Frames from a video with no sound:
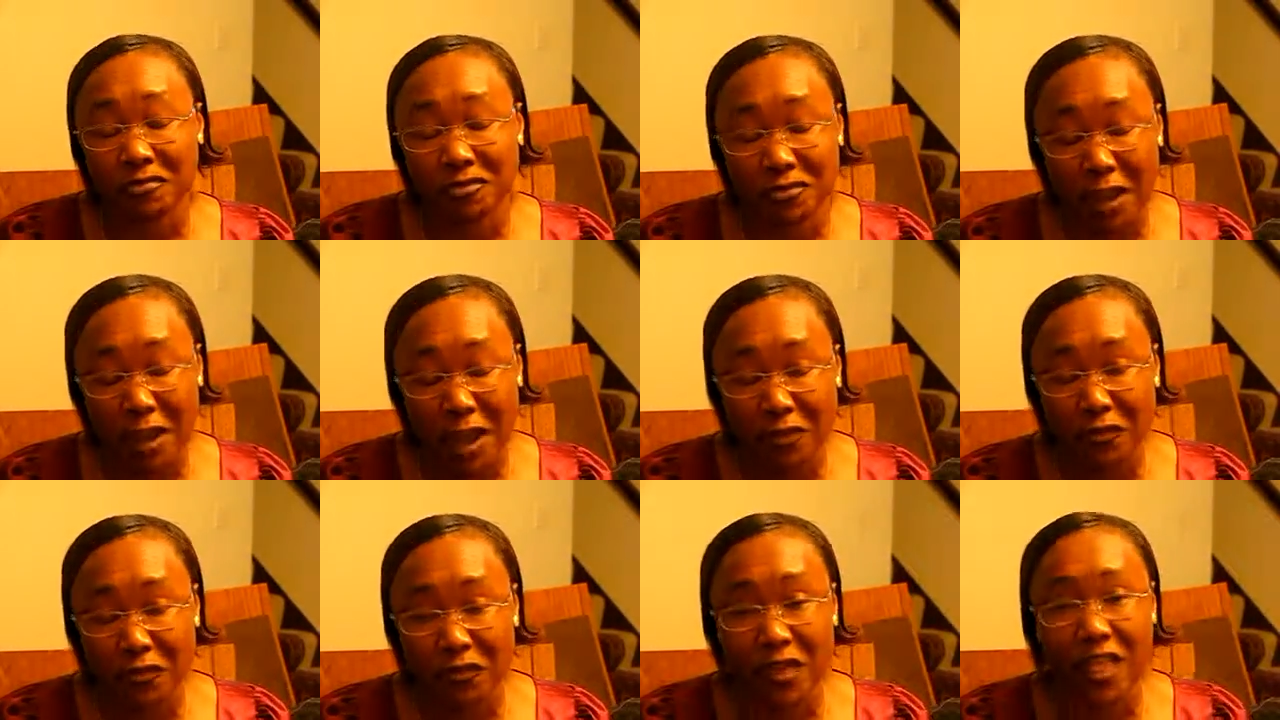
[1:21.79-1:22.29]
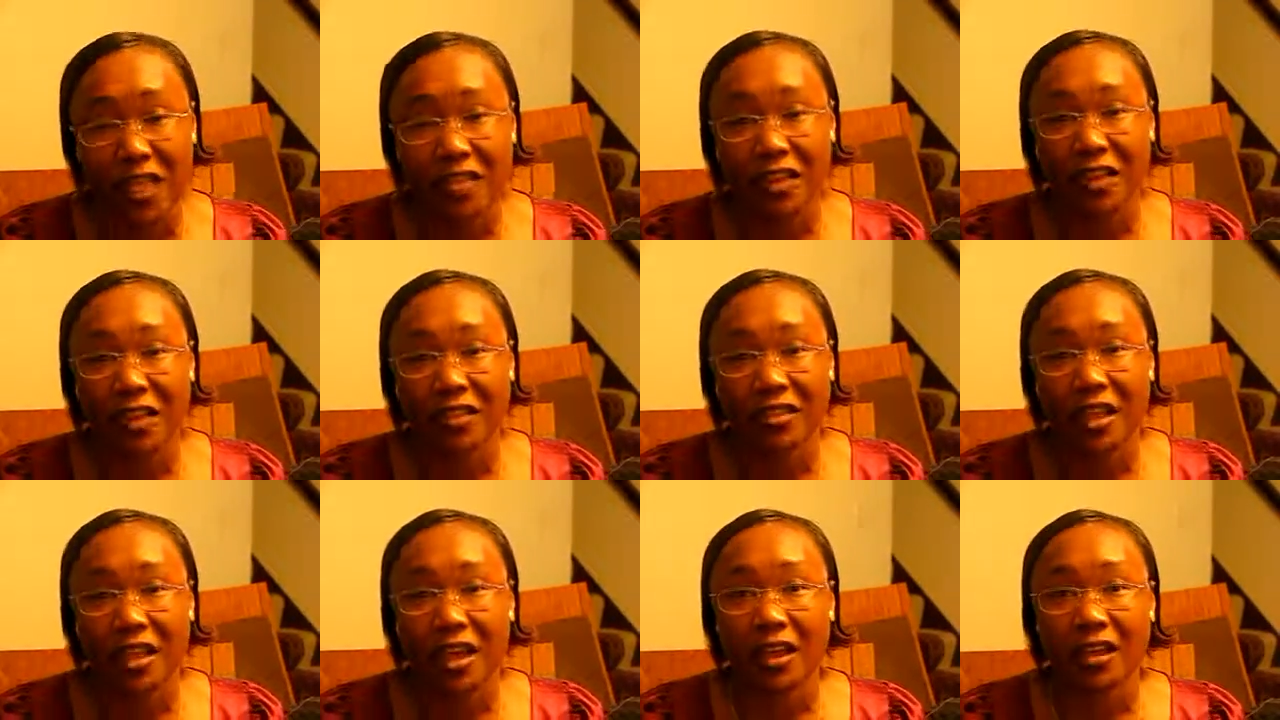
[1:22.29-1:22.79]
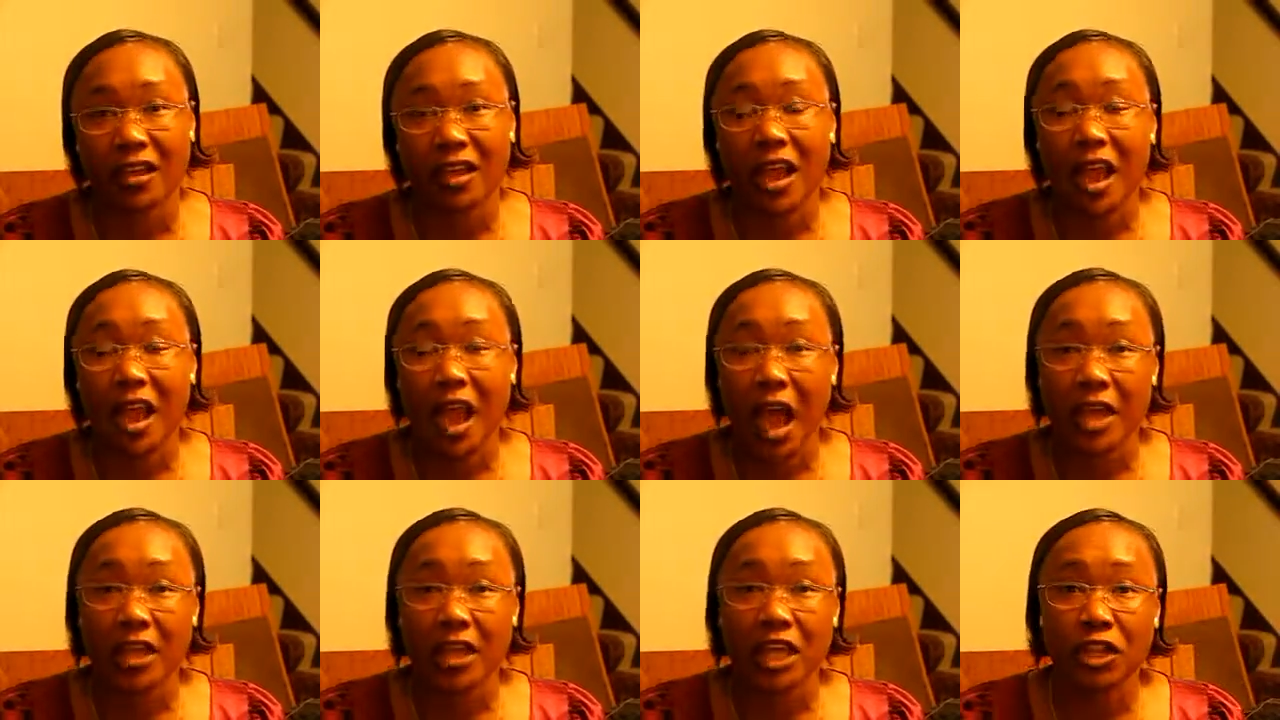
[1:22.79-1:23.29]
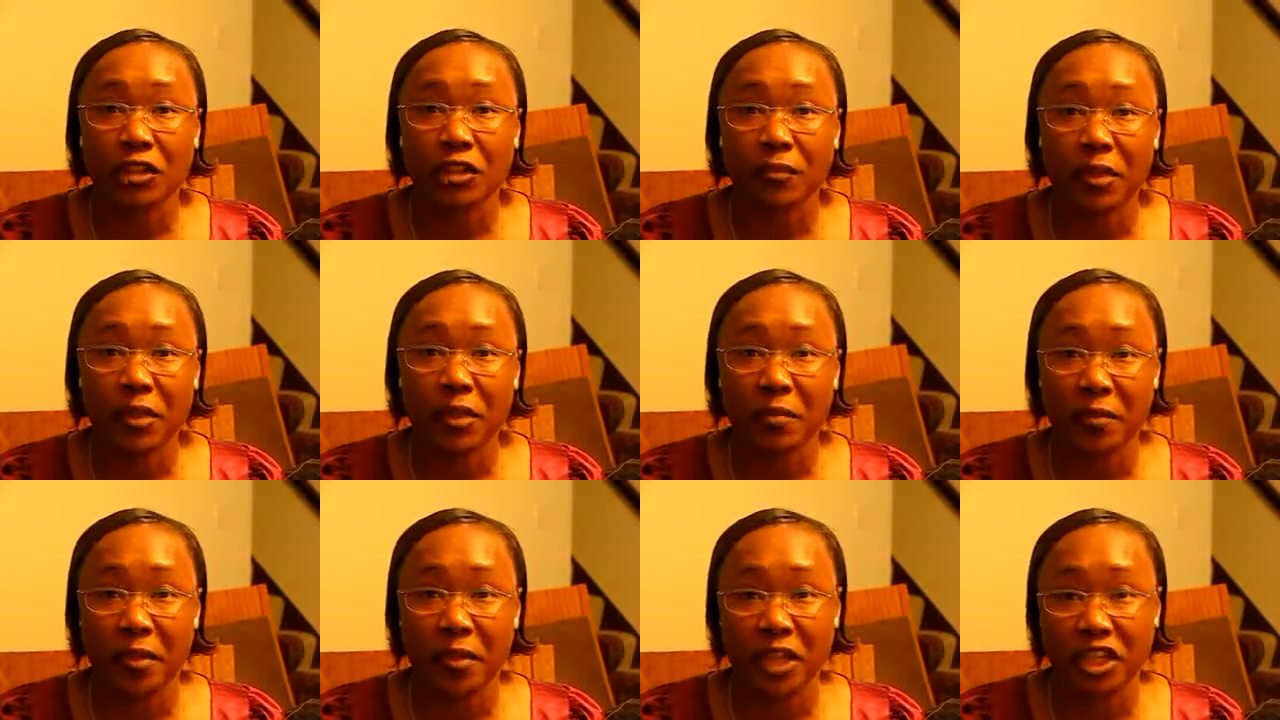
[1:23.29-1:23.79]
try to find out that I need to
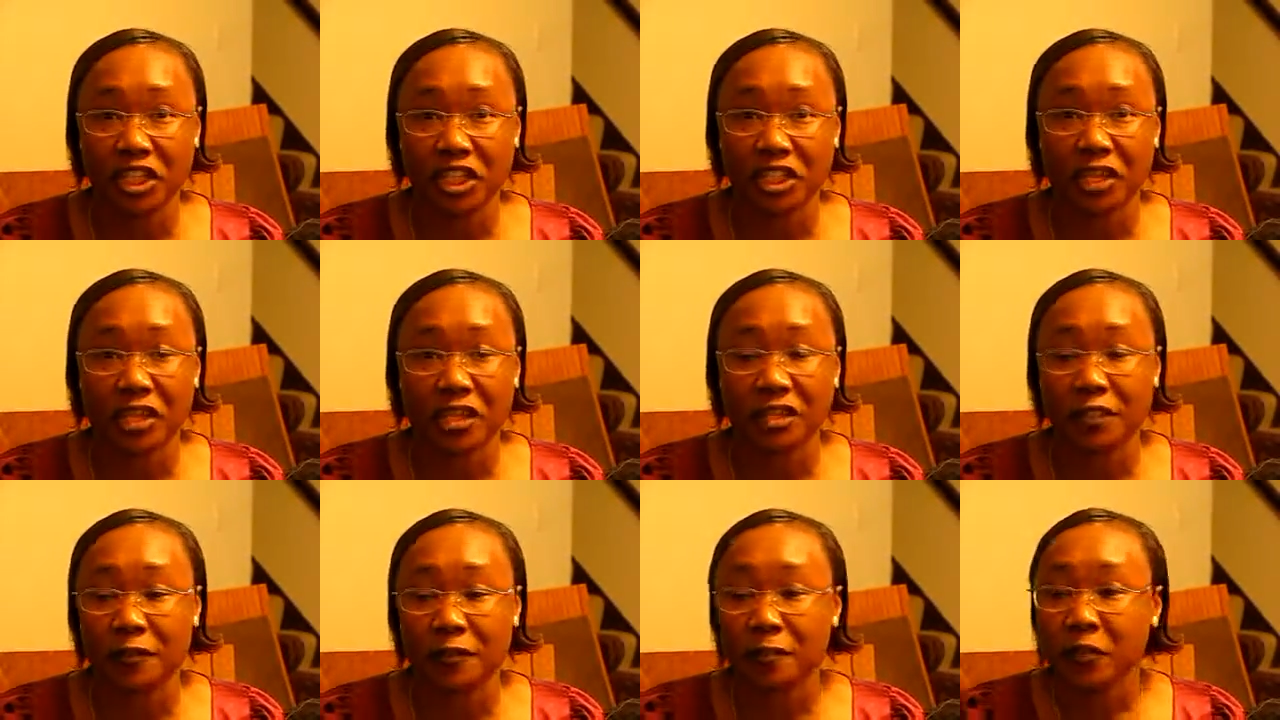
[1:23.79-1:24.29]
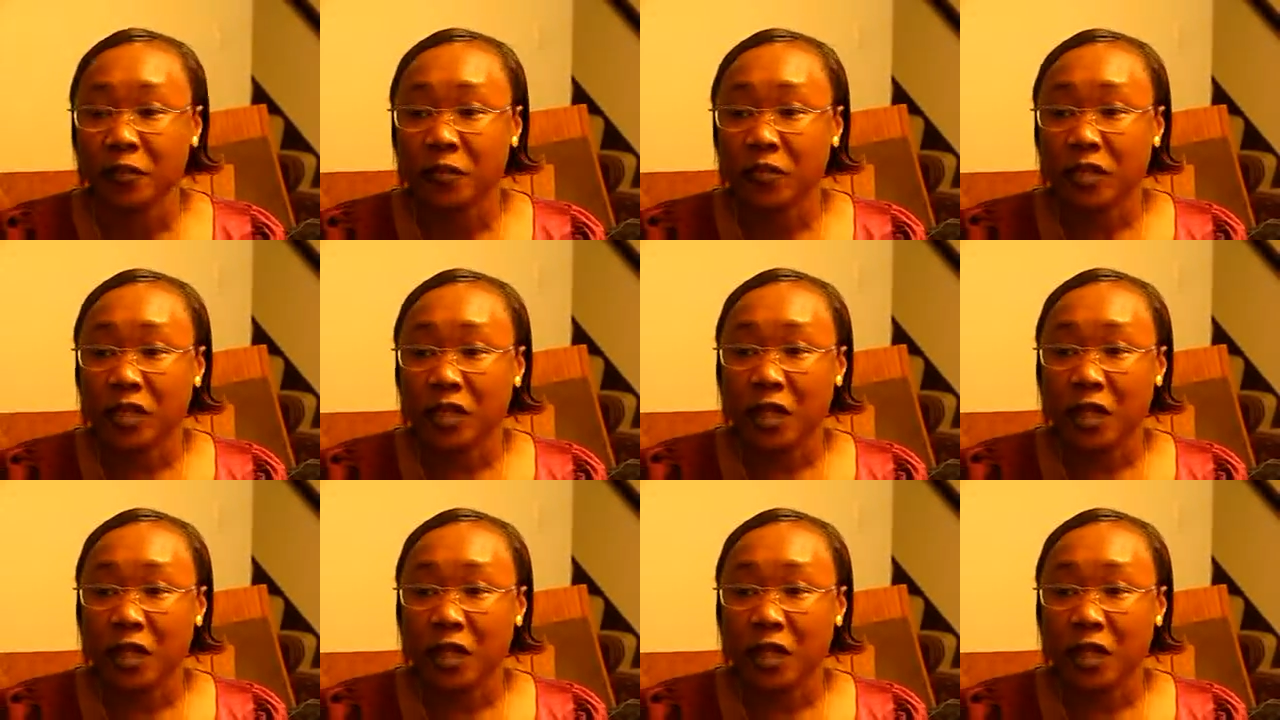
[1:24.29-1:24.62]
be patient.